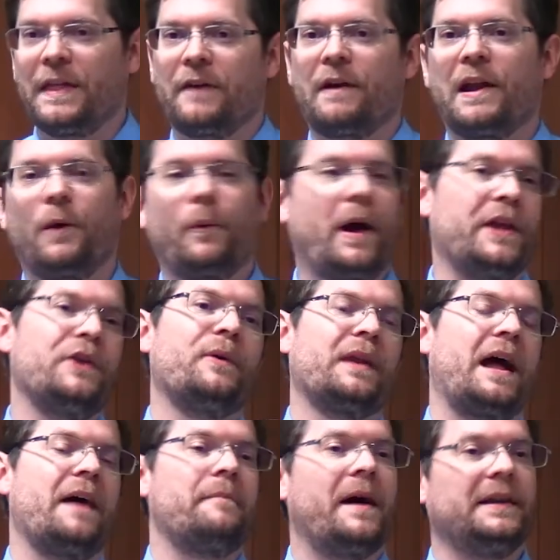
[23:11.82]
that right away. You and
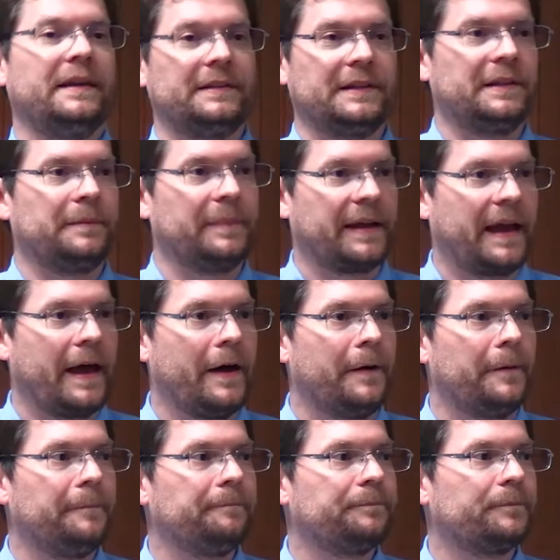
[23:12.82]
I might need a little bit of
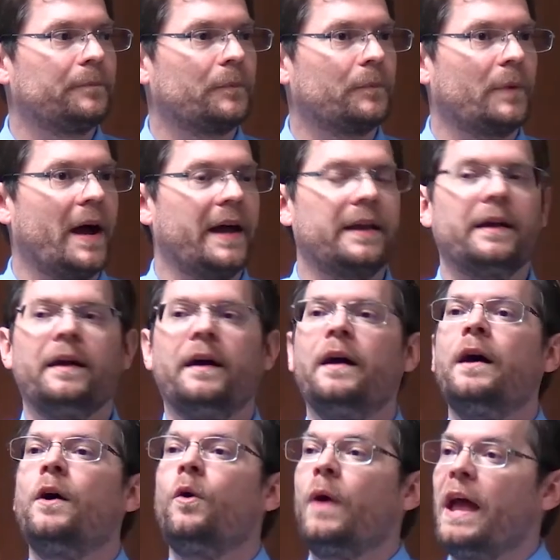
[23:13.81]
help, right?
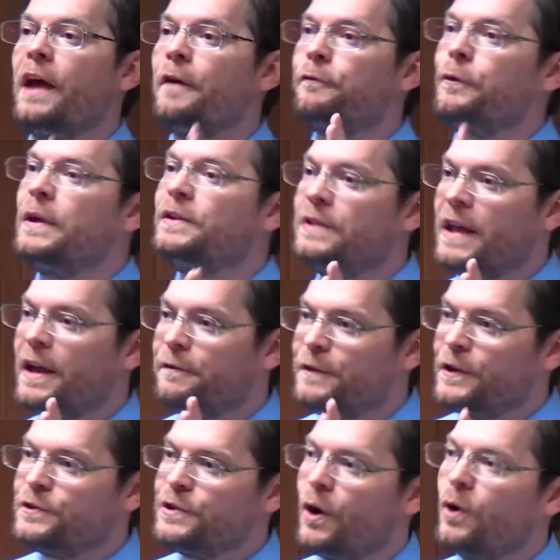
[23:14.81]
If
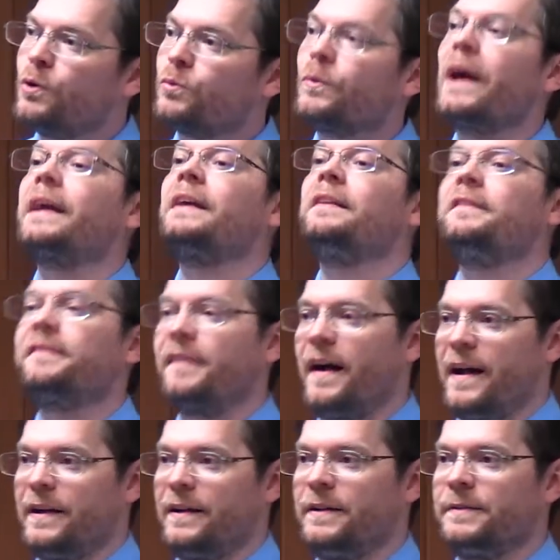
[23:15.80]
you don't
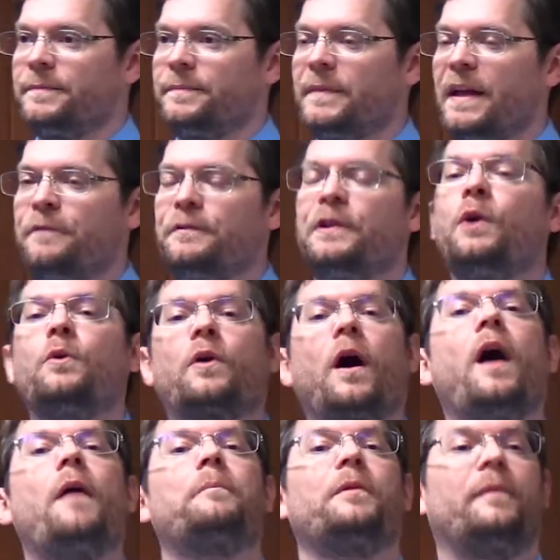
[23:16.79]
reconcile, if you don't
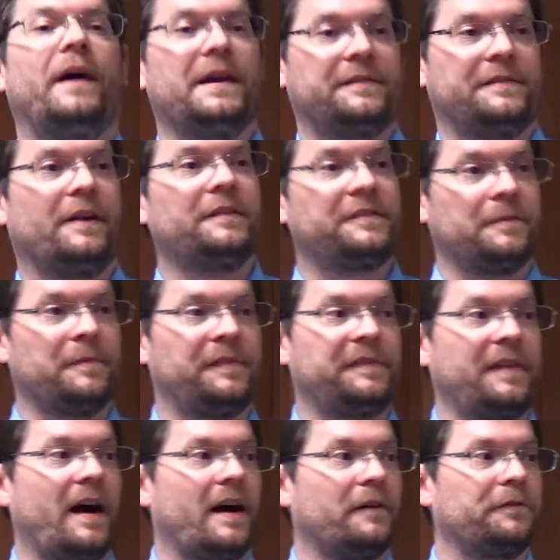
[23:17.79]
compromise on some
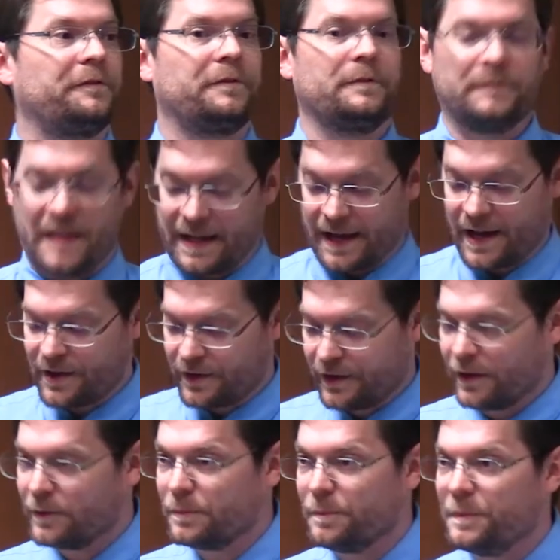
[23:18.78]
stuff, like, I don't
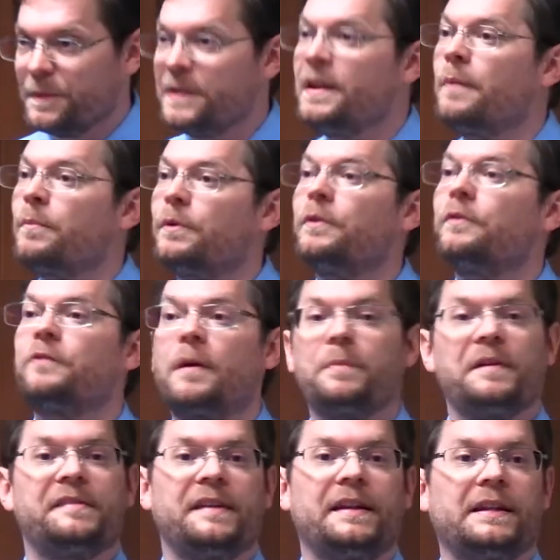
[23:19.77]
know, the number of
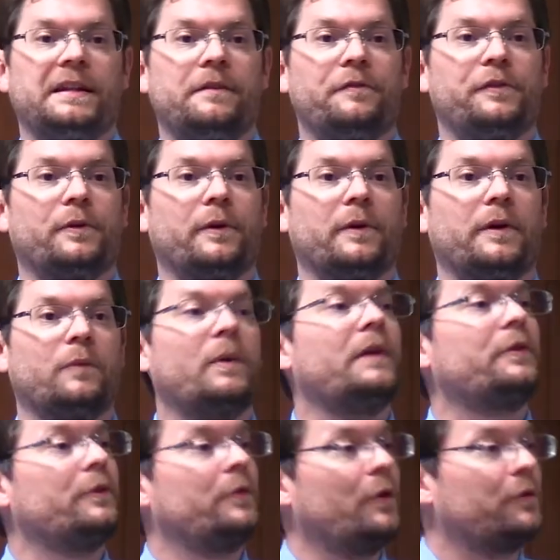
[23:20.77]
representatives or
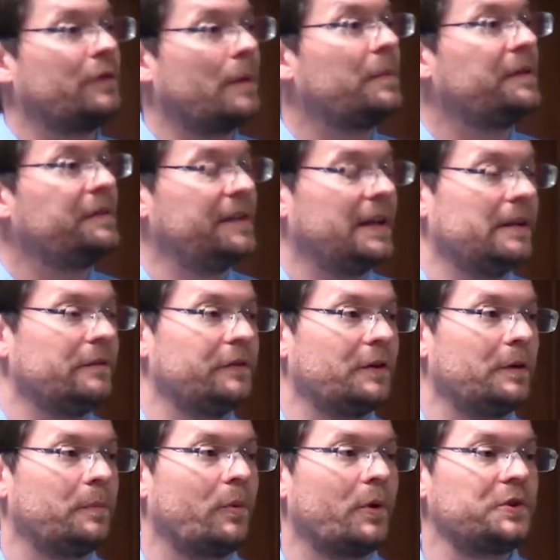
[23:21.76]
whether those representatives are
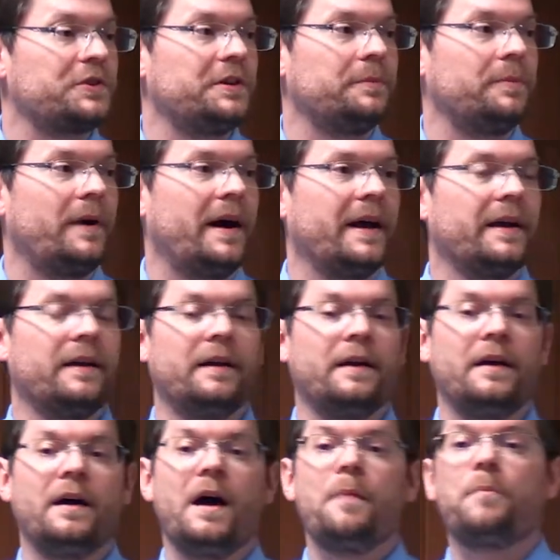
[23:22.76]
apportioned by
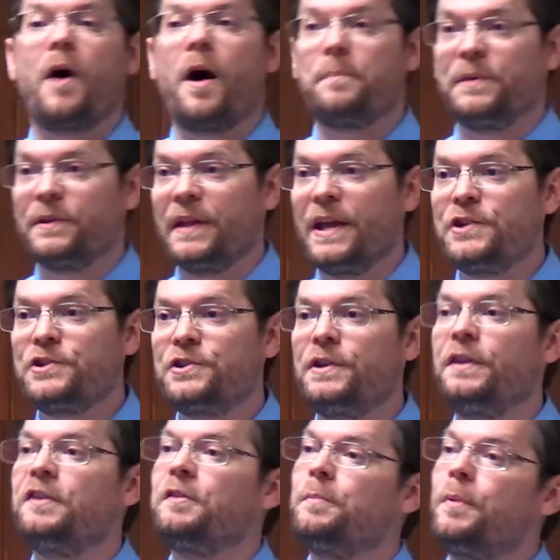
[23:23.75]

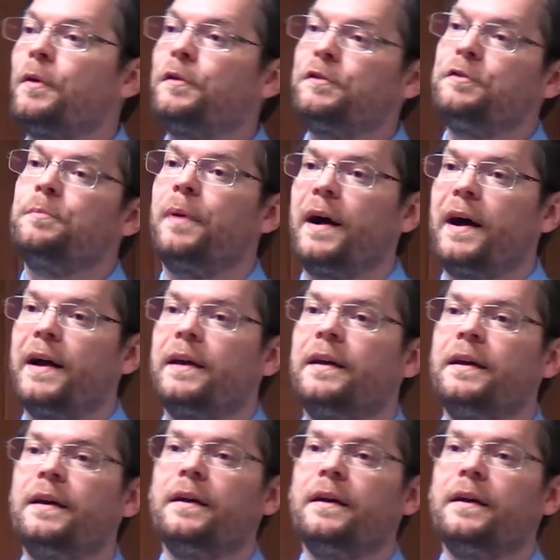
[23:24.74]
population as opposed to by